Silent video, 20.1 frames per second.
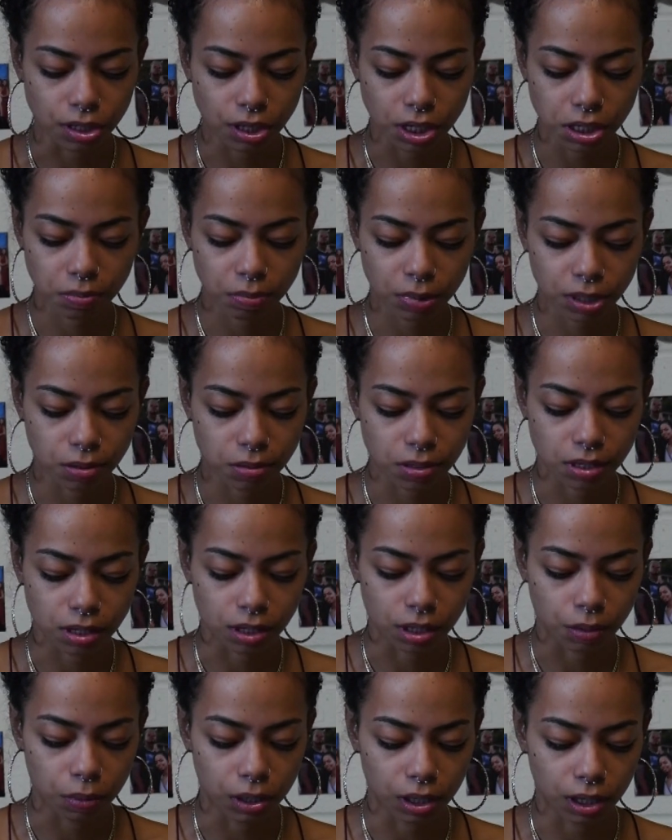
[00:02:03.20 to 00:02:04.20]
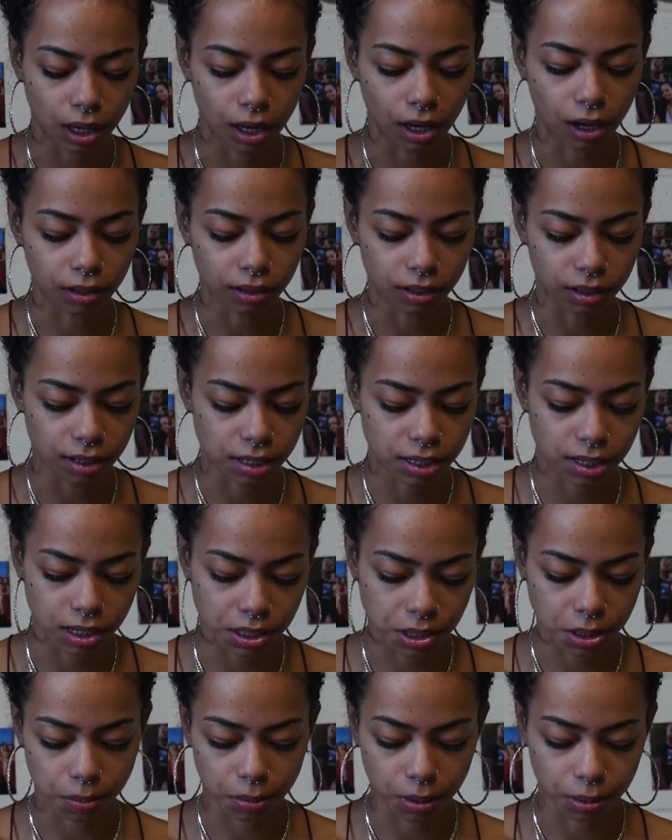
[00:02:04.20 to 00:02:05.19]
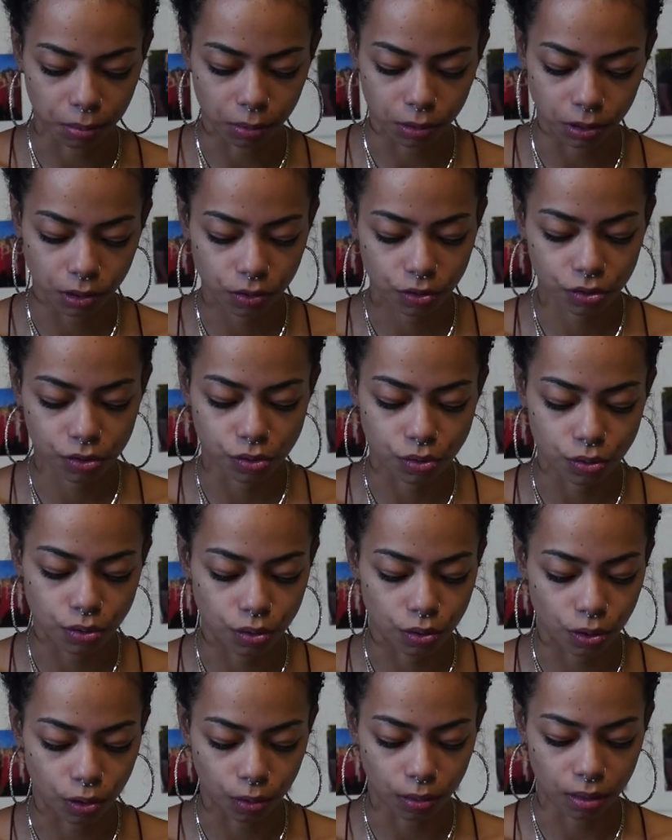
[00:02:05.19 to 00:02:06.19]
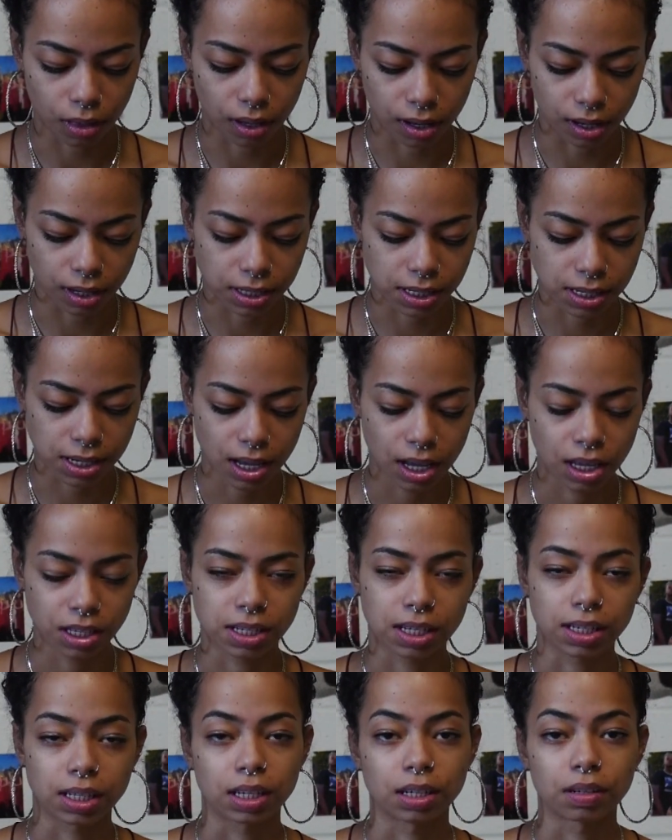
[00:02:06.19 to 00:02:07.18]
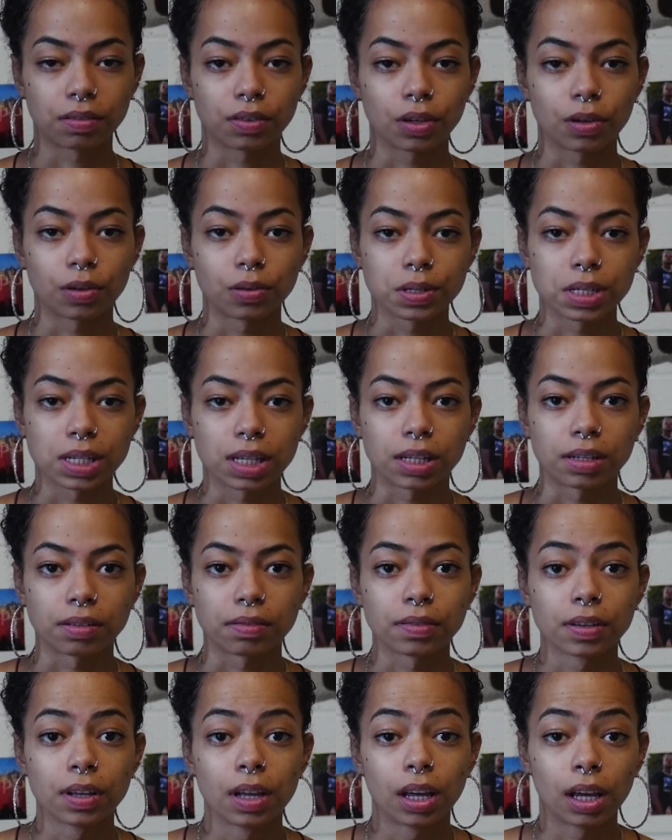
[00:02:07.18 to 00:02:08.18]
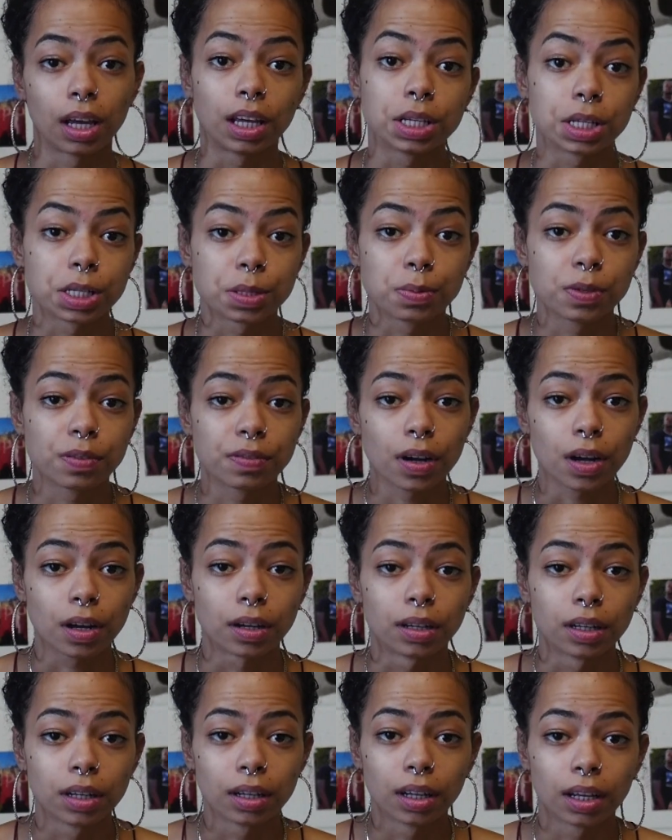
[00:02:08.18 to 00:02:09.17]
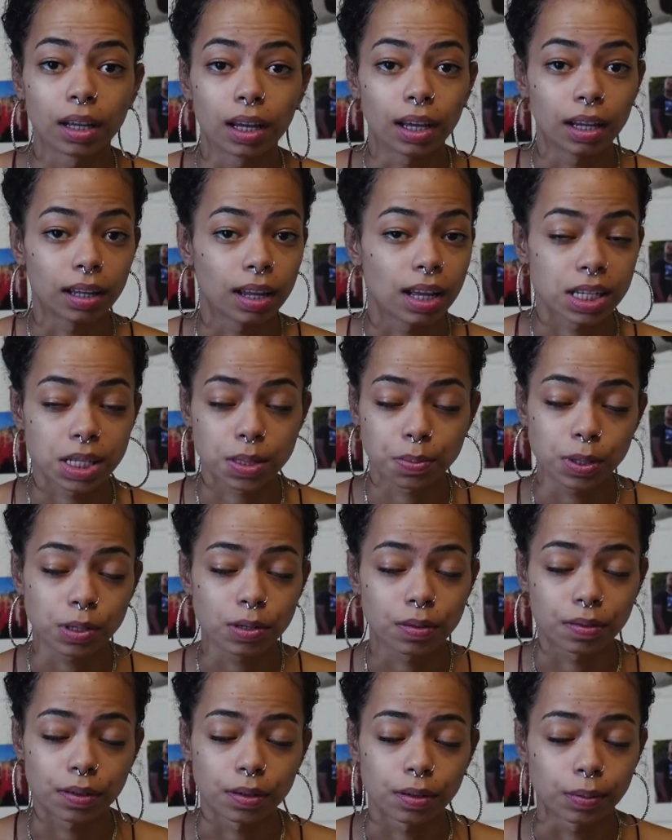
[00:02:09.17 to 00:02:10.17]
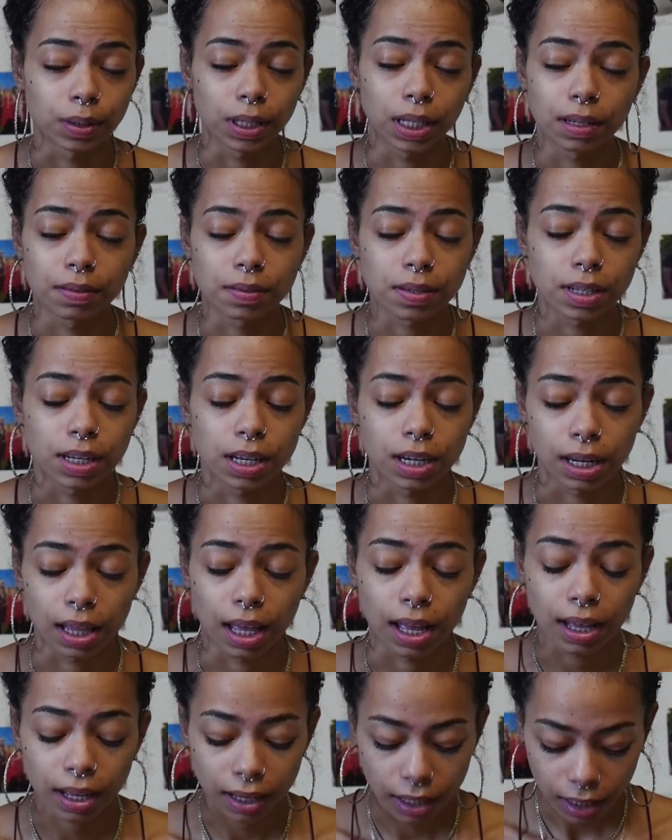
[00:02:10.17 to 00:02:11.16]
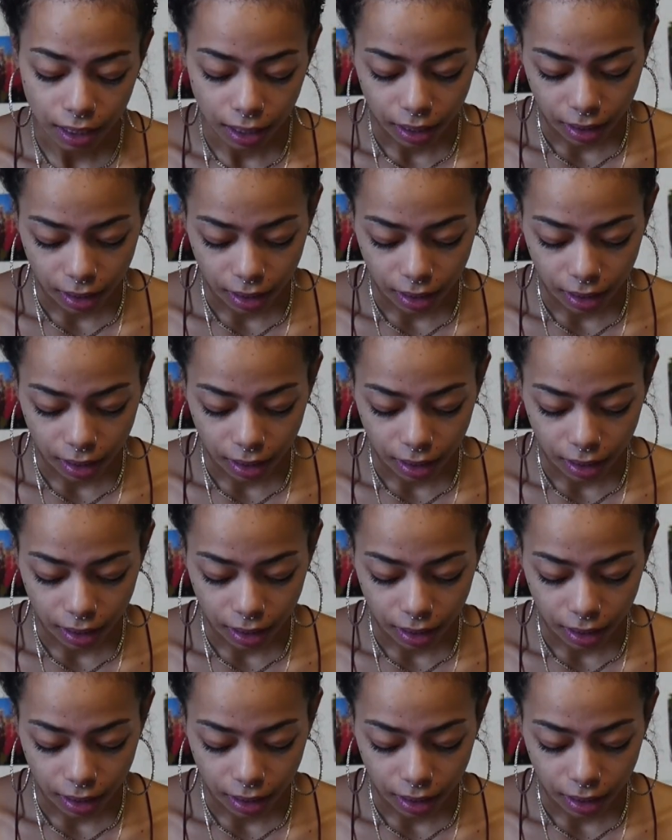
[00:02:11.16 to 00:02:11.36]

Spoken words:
you're not somebody who's going to communicate all of these things to people. You just do your own things, take care of your own self, and just move on. And that's beautiful. We love to hear that.